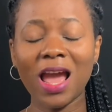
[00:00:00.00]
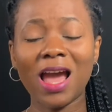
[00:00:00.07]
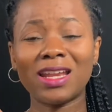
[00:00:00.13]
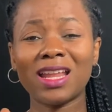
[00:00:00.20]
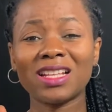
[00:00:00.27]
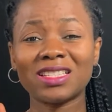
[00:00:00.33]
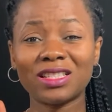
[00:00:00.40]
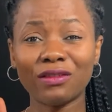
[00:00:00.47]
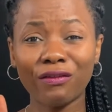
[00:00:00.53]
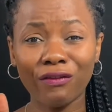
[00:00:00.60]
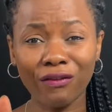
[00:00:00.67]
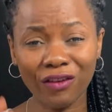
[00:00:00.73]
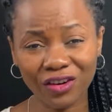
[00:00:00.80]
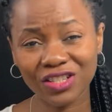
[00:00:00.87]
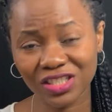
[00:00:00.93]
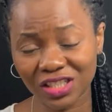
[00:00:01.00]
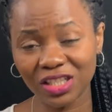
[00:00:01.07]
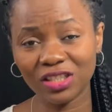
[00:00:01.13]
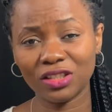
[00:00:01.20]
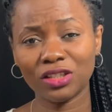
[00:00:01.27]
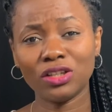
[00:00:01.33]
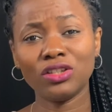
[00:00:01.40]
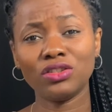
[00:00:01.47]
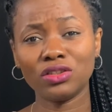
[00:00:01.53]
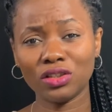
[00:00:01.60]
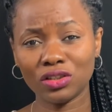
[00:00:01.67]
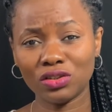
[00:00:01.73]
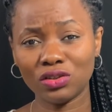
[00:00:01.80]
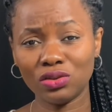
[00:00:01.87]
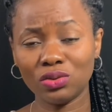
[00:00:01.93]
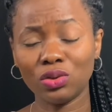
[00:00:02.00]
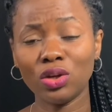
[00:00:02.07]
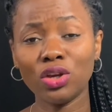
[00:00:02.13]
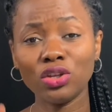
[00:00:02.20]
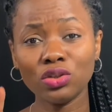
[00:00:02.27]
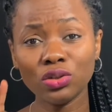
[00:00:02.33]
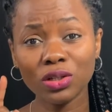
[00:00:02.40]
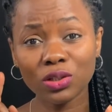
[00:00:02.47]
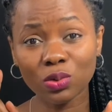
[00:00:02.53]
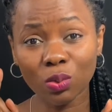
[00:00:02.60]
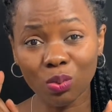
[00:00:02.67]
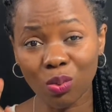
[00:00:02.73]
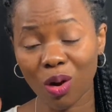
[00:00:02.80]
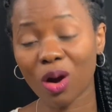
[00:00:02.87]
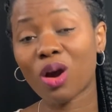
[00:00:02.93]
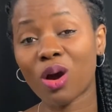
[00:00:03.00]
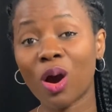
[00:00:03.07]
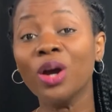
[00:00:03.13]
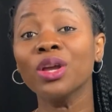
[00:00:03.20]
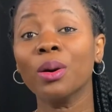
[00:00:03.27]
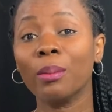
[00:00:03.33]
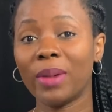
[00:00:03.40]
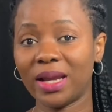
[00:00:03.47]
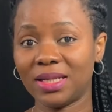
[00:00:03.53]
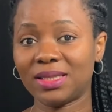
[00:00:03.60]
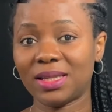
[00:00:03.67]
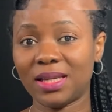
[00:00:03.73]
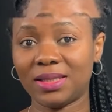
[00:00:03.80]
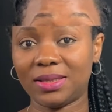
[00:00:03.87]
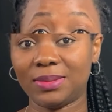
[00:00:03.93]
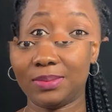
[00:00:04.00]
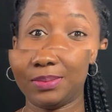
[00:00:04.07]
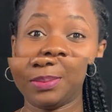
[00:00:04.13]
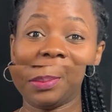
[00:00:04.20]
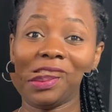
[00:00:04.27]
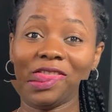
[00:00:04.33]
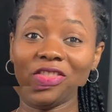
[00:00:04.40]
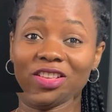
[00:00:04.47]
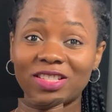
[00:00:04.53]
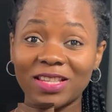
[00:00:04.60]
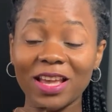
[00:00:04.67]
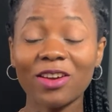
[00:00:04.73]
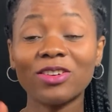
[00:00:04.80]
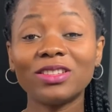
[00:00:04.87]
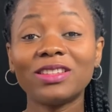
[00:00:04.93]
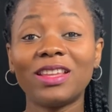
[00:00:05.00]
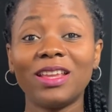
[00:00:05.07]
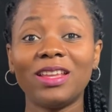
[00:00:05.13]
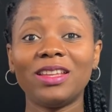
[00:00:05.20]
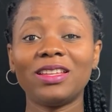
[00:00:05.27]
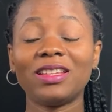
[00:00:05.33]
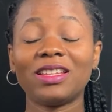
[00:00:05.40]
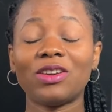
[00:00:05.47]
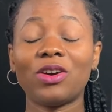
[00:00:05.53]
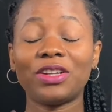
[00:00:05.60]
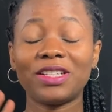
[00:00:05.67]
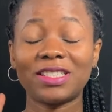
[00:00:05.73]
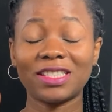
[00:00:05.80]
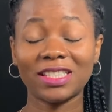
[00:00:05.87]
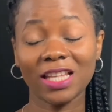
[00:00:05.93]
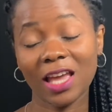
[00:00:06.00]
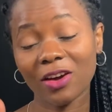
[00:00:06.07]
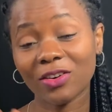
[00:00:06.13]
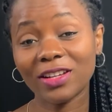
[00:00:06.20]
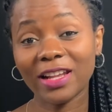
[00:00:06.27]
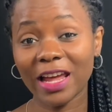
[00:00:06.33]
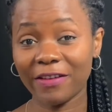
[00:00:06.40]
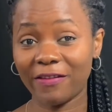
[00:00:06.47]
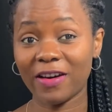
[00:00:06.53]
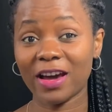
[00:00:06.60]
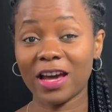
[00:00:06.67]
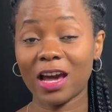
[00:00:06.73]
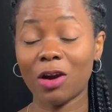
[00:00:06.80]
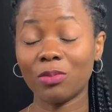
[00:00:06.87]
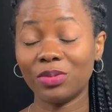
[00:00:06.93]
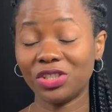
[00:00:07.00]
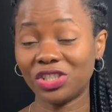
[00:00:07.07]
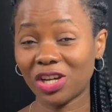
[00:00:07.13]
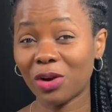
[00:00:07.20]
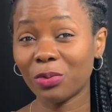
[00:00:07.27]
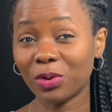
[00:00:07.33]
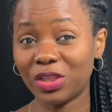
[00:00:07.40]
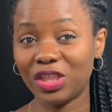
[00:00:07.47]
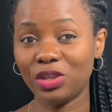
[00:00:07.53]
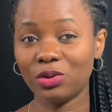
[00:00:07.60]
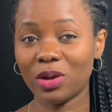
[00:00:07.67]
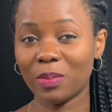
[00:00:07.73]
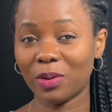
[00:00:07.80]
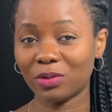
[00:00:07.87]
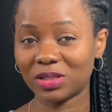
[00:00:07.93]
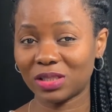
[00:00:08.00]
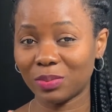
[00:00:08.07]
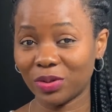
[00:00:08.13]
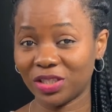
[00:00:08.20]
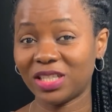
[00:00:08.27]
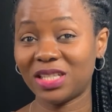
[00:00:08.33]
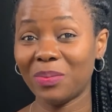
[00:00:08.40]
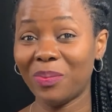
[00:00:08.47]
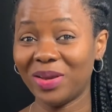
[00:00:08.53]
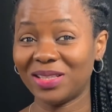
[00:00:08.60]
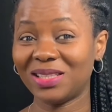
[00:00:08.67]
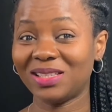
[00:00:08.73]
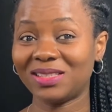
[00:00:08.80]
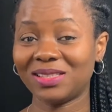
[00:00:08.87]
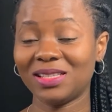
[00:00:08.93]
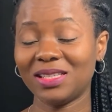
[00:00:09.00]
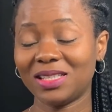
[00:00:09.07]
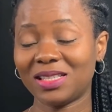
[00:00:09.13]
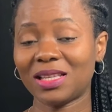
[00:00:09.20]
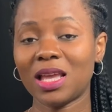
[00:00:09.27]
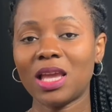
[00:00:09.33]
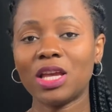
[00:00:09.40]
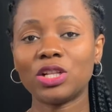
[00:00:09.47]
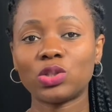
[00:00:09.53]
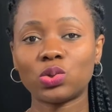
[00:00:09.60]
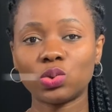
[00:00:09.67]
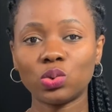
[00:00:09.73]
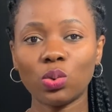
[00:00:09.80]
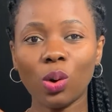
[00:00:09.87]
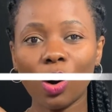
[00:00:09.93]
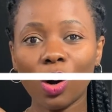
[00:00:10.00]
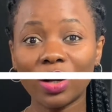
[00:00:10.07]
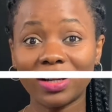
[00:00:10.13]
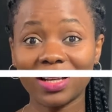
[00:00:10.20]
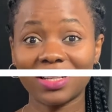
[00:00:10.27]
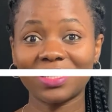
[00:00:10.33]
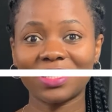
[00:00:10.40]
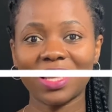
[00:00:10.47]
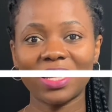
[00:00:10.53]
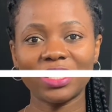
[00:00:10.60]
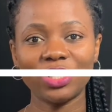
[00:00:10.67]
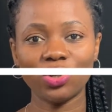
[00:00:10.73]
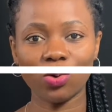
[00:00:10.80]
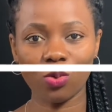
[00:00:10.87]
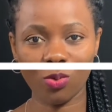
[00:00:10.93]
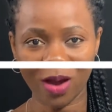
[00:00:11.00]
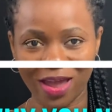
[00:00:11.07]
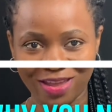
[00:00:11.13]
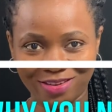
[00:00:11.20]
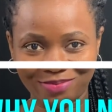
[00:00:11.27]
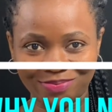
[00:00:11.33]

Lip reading: And that's the first thing you need to do. You need to work on your mindset. All right. The second thing, or the second life hack I'll be sharing with you about budgeting basics, is to understand your why.